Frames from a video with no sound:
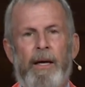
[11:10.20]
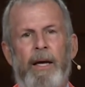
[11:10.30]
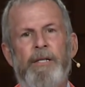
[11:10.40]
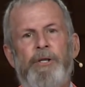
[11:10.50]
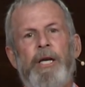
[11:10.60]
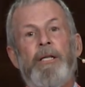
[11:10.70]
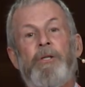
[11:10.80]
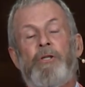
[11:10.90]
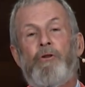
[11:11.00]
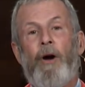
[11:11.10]
And
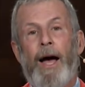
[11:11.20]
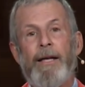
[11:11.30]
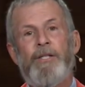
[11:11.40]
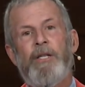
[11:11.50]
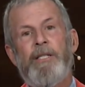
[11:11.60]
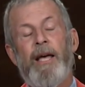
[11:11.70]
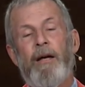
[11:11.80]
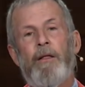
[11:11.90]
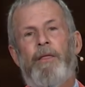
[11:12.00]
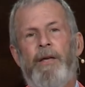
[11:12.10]
Jesus tries to
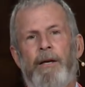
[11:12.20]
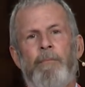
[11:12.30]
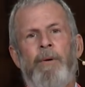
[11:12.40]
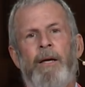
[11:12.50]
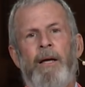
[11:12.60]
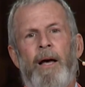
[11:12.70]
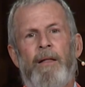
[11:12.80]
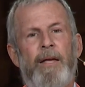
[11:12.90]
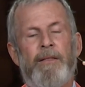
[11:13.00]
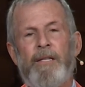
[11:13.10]
tell them
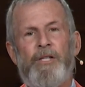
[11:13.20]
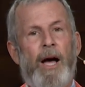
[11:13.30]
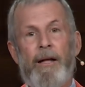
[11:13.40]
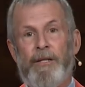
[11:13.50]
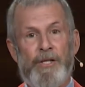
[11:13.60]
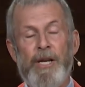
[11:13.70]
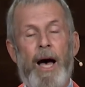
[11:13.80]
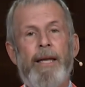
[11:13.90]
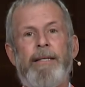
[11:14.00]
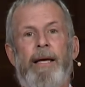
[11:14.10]
that the child is
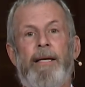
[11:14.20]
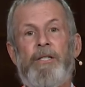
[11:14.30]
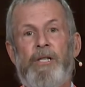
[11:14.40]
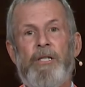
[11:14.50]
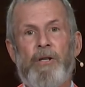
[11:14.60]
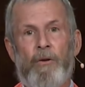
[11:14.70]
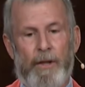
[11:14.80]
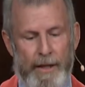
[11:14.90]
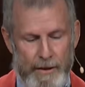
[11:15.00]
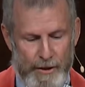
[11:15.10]
not dead, she's
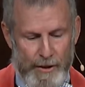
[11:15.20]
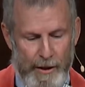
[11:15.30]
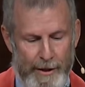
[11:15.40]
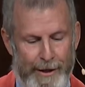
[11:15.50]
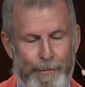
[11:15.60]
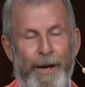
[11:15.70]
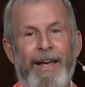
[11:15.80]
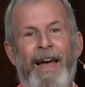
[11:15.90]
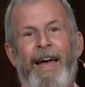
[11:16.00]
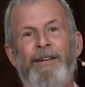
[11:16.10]
only asleep.
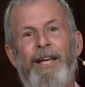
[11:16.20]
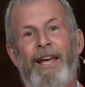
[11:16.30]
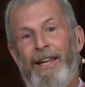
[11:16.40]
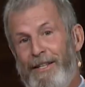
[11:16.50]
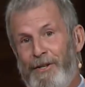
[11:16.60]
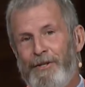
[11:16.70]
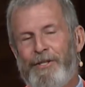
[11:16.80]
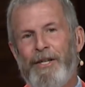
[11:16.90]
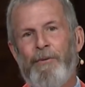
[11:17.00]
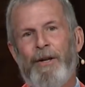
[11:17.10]
And, and do you
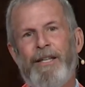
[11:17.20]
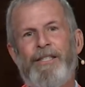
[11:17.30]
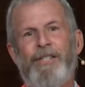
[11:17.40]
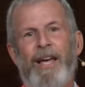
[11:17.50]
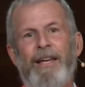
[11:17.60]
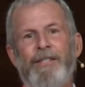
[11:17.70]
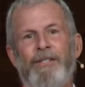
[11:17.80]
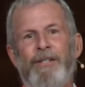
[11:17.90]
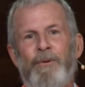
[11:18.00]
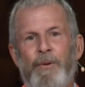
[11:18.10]
see what it
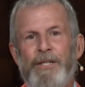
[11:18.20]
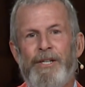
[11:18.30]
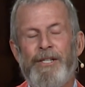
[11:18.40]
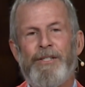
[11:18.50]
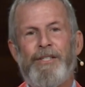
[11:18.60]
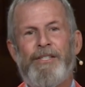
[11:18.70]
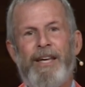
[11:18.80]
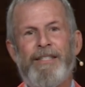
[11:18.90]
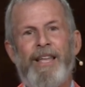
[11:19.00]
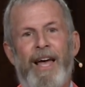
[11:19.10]
says when Jesus
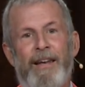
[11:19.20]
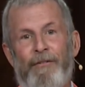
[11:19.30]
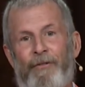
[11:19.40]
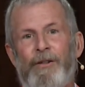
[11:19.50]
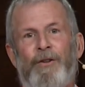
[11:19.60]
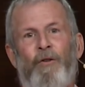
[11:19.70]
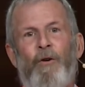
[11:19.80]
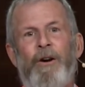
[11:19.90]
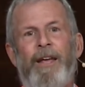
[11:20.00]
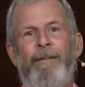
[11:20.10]
says that in verse
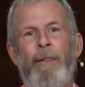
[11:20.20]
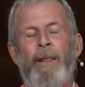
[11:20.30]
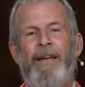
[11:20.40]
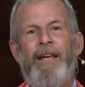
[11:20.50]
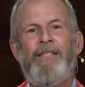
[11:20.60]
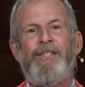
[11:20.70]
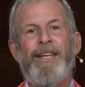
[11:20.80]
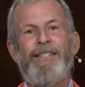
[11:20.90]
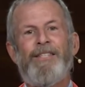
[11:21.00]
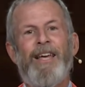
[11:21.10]
40? It
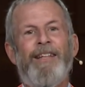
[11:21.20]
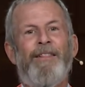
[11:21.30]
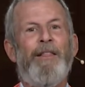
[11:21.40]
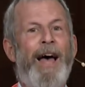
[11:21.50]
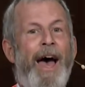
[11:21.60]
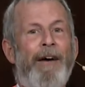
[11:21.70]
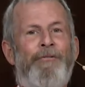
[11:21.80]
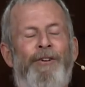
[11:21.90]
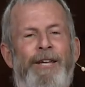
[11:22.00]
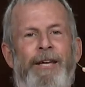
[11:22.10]
says they
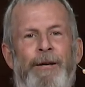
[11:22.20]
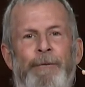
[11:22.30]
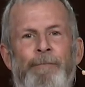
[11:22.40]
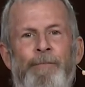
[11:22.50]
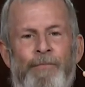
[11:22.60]
laugh at him.